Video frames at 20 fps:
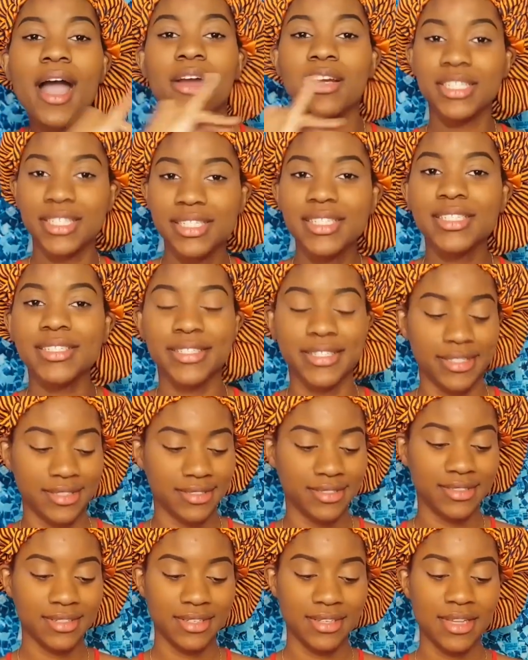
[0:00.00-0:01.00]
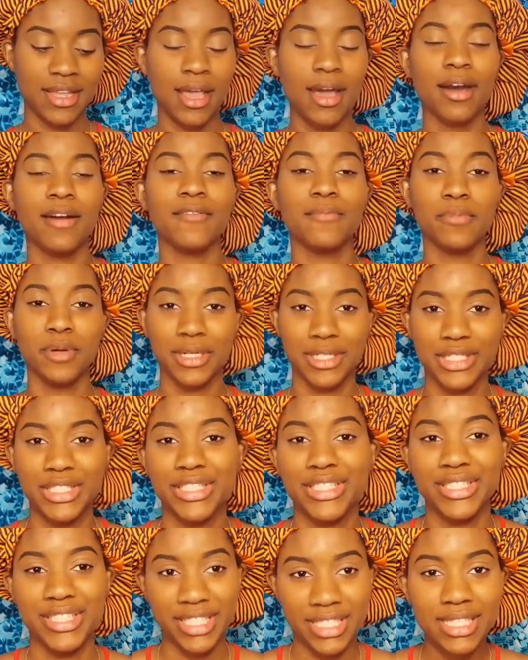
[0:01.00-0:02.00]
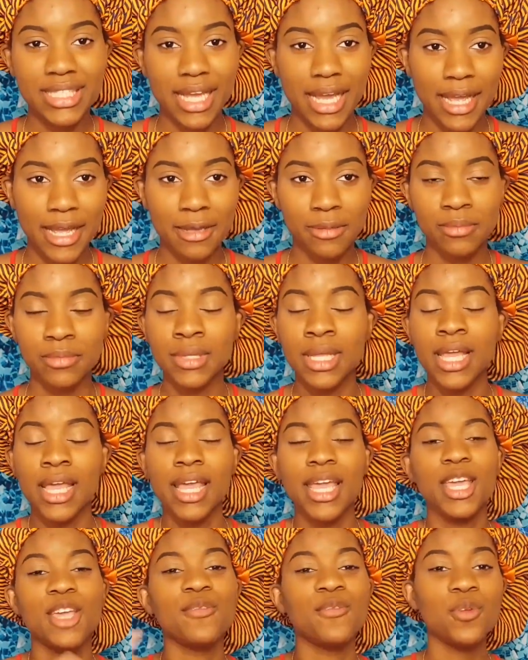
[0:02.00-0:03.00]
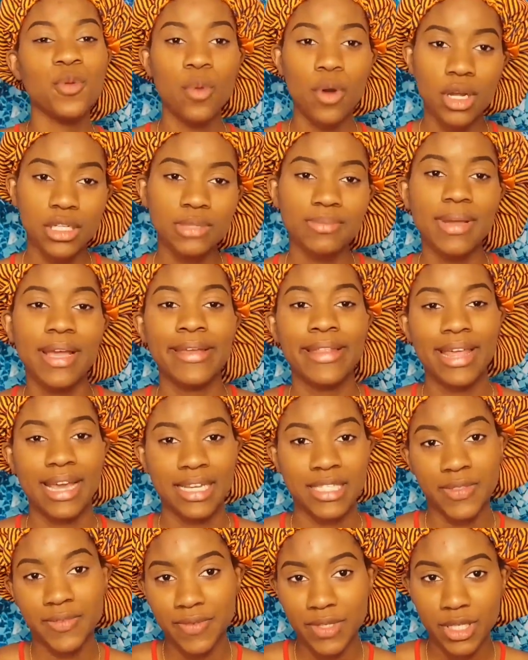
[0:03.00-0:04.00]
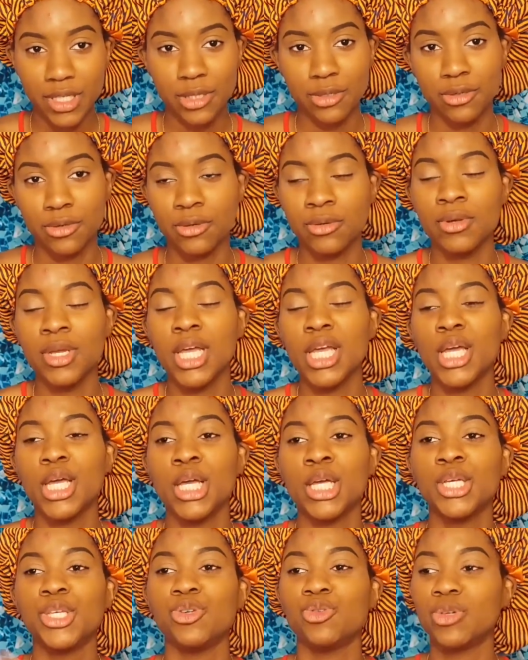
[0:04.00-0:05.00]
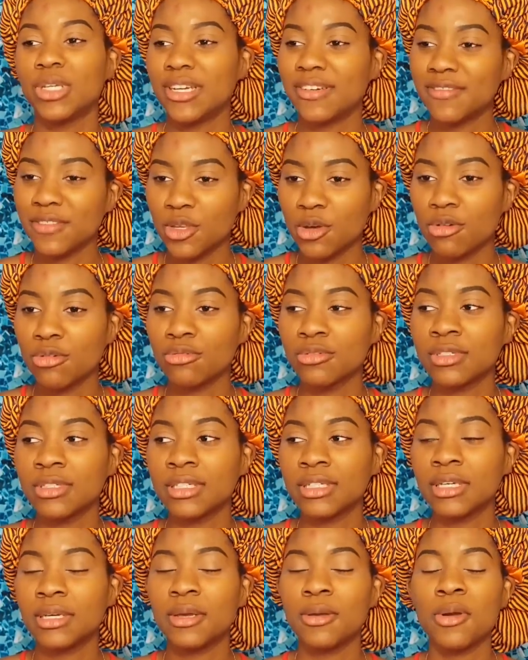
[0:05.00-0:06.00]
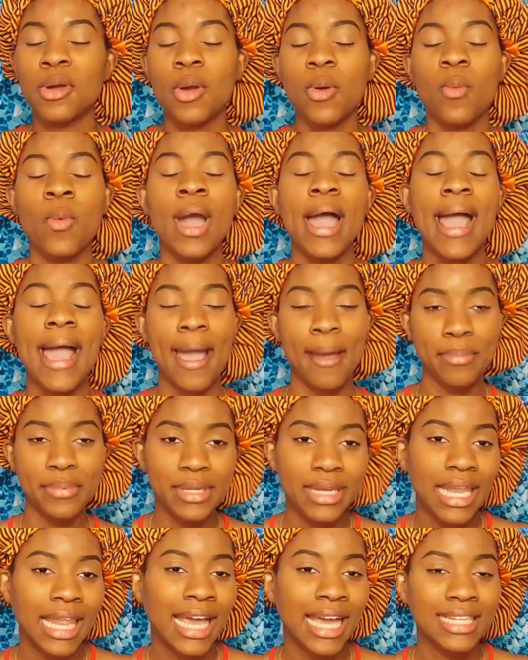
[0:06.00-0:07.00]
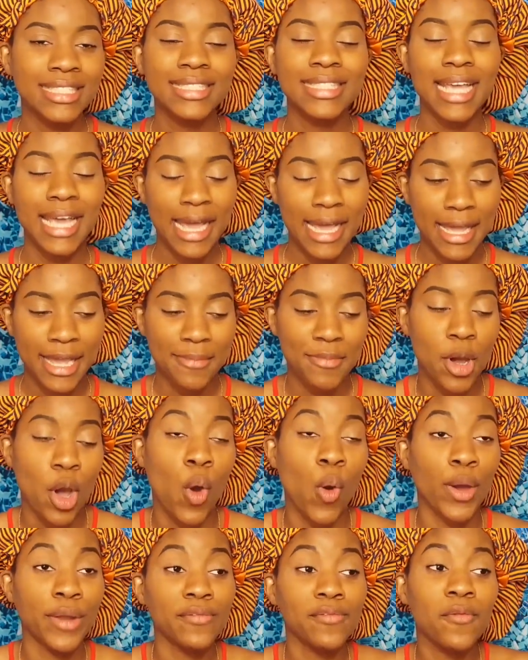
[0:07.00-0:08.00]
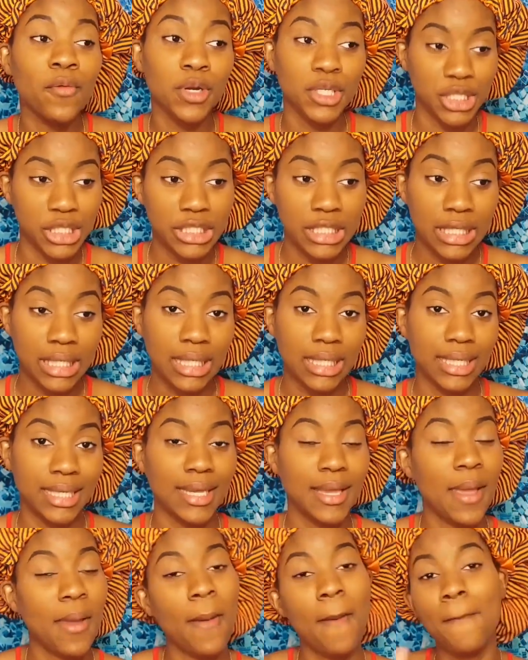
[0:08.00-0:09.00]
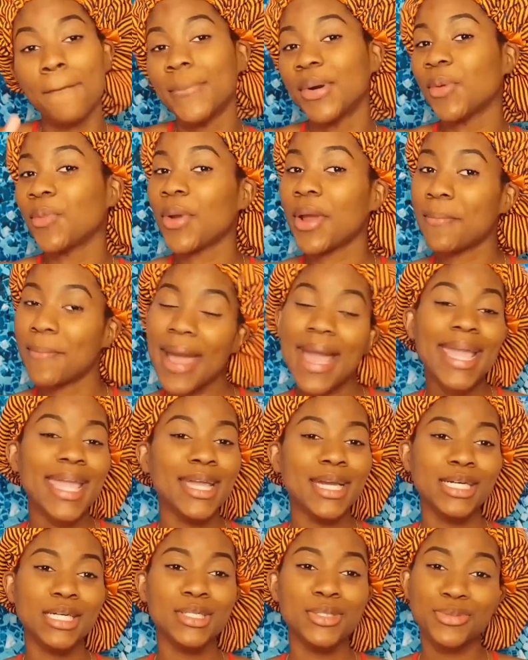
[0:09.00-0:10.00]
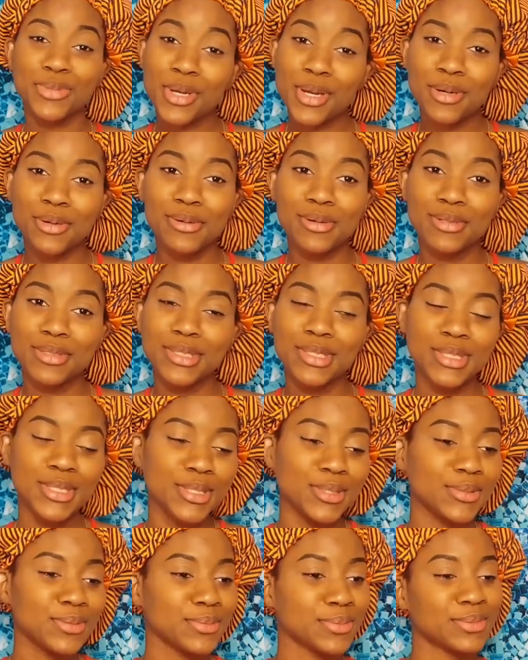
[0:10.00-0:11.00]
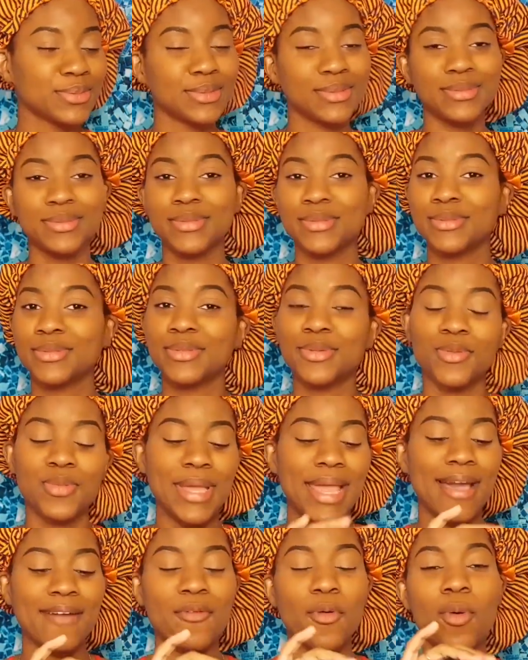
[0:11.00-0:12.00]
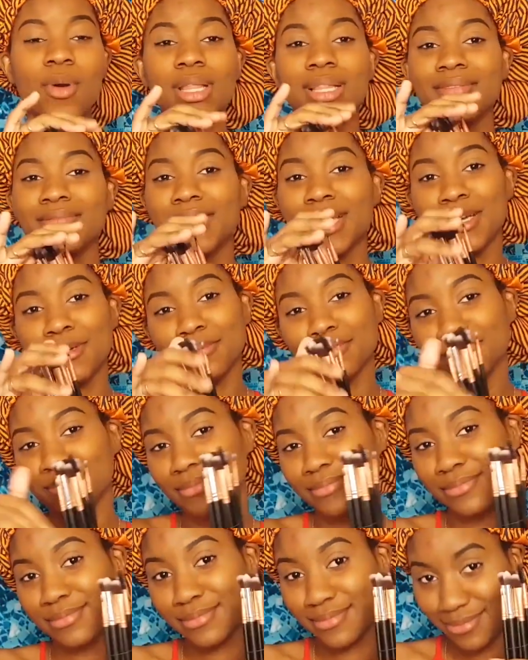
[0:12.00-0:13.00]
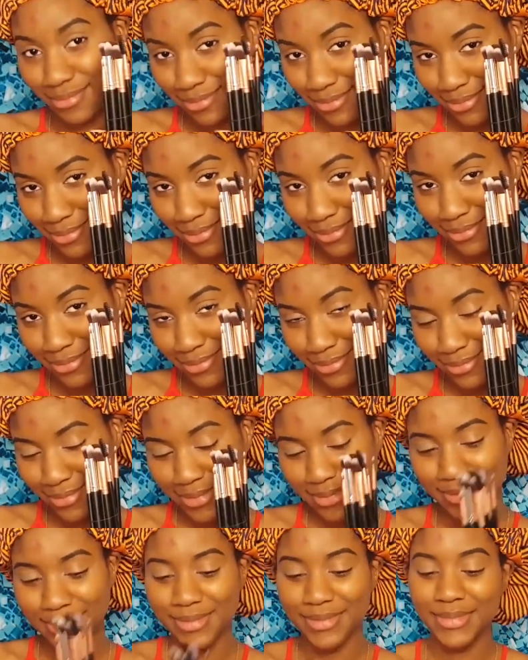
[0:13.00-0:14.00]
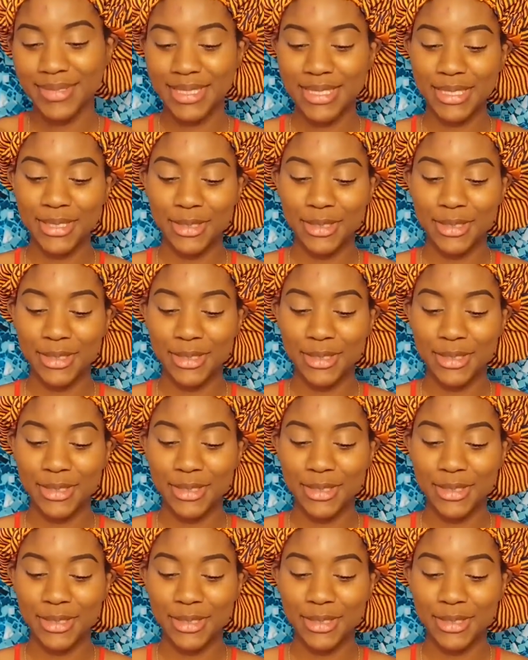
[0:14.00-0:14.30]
arsenal of brushes this time. If you watched my last video, you would have known what happened last time, unfortunately, but we're back in control, you know? We have all of them. And